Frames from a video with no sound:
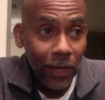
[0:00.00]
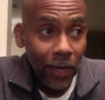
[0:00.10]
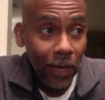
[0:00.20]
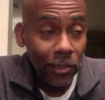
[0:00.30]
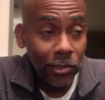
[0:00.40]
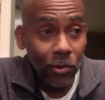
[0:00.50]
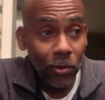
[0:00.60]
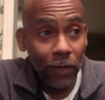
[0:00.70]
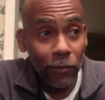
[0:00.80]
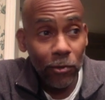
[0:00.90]
And
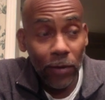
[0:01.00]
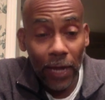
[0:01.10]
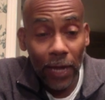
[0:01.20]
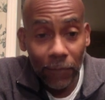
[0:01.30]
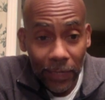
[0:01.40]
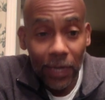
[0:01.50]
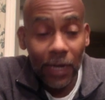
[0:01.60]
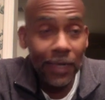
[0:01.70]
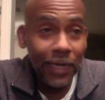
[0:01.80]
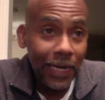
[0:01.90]
so if you have
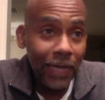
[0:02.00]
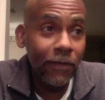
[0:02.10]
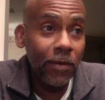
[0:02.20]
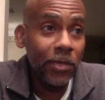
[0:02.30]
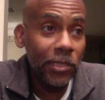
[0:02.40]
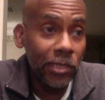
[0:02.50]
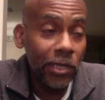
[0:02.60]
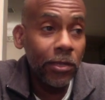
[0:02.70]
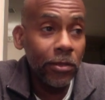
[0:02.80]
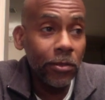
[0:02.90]
non-living
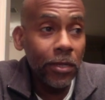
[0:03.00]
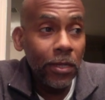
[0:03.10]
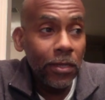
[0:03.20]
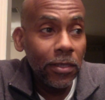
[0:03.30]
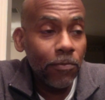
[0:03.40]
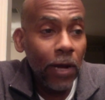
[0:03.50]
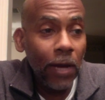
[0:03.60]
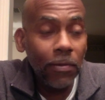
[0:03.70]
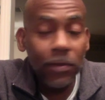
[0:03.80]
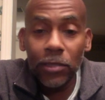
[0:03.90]
material, the
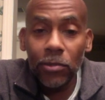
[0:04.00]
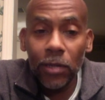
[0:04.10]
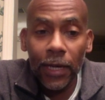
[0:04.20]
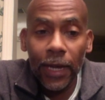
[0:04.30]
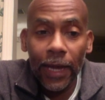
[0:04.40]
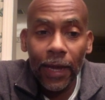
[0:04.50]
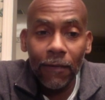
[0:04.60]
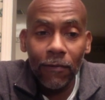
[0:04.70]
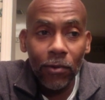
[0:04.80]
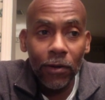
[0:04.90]
problem that you're going to
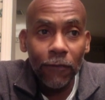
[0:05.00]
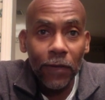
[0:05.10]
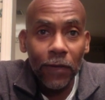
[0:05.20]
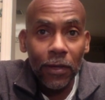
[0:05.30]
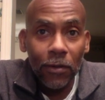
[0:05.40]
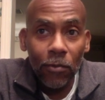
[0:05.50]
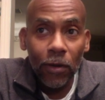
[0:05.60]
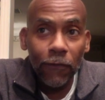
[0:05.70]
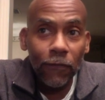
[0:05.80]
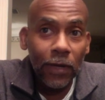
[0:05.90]
have with
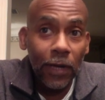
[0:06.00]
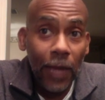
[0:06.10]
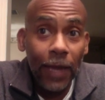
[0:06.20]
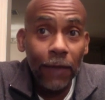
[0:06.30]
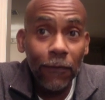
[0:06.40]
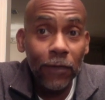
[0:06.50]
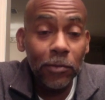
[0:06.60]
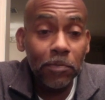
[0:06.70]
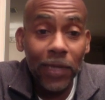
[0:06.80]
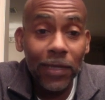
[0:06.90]
life
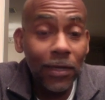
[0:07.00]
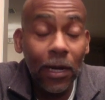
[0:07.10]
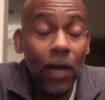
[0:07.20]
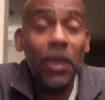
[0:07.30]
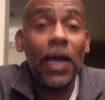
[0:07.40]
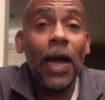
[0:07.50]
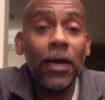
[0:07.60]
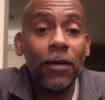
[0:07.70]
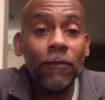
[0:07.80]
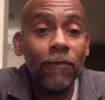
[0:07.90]
coming
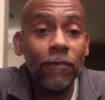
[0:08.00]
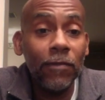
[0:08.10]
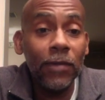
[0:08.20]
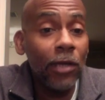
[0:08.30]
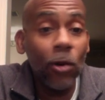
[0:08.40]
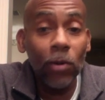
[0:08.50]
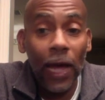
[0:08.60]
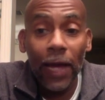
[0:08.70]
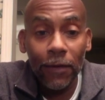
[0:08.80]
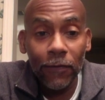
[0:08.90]
out of no
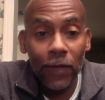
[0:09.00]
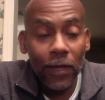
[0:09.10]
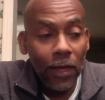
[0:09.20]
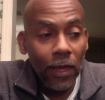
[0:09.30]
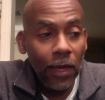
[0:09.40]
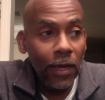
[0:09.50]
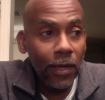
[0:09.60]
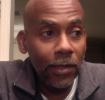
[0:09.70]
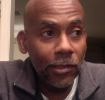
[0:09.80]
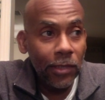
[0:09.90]
life
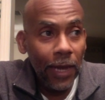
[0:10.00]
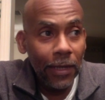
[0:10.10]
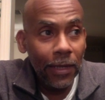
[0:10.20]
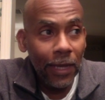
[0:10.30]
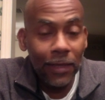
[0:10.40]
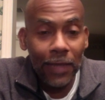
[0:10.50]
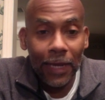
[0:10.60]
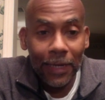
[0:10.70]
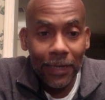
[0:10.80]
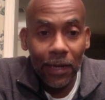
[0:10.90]
is that in
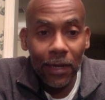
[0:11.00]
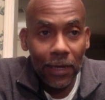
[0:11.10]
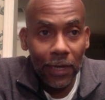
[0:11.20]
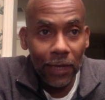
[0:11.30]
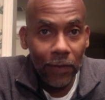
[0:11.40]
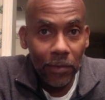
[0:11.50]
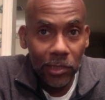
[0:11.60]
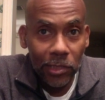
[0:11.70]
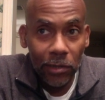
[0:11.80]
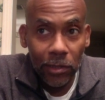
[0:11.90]
that non-living
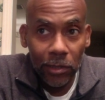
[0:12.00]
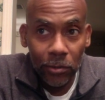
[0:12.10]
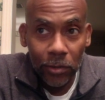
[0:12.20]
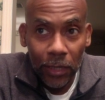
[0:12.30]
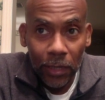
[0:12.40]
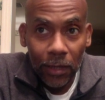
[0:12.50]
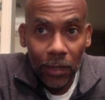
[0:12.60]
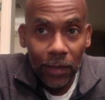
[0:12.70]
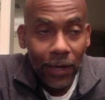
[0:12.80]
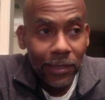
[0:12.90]
material,
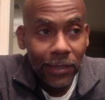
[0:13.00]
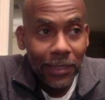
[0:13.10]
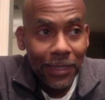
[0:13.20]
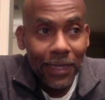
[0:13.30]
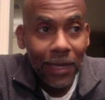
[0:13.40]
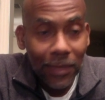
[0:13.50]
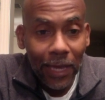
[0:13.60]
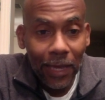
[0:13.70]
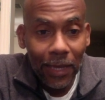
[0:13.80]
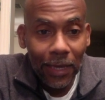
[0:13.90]
there's
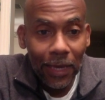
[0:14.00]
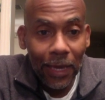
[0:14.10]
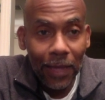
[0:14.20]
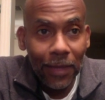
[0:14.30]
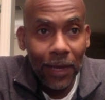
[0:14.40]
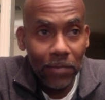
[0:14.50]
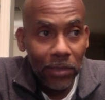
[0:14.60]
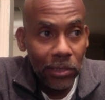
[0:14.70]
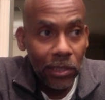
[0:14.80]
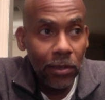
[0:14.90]
nothing in that
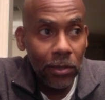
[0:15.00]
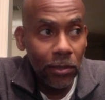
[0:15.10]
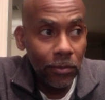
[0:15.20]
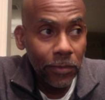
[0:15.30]
material